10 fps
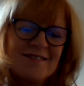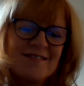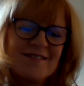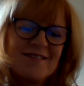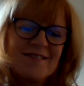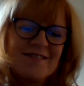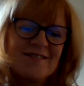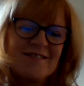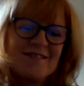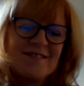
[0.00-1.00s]

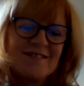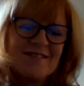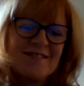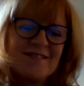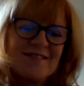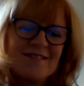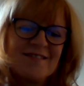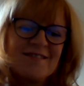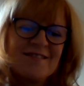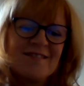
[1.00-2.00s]

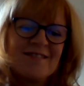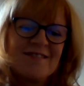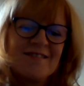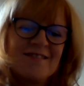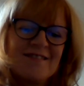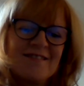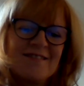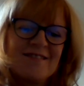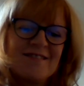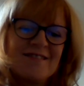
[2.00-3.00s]

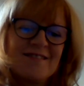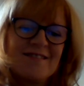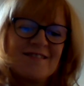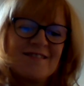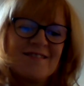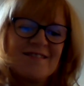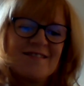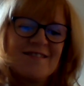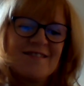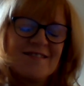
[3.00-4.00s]

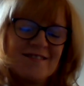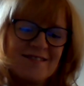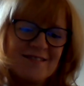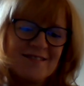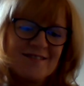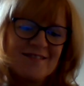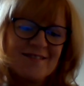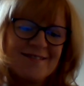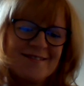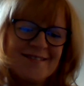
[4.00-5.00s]

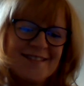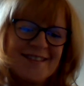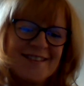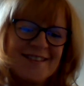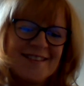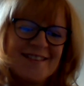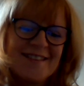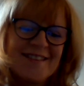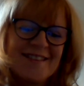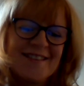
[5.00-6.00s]

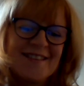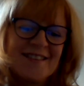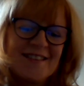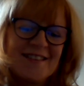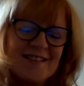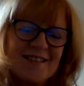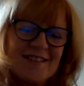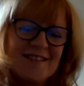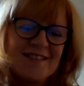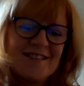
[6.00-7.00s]

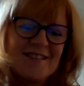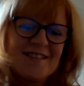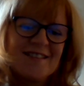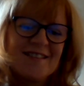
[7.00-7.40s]
(not speaking)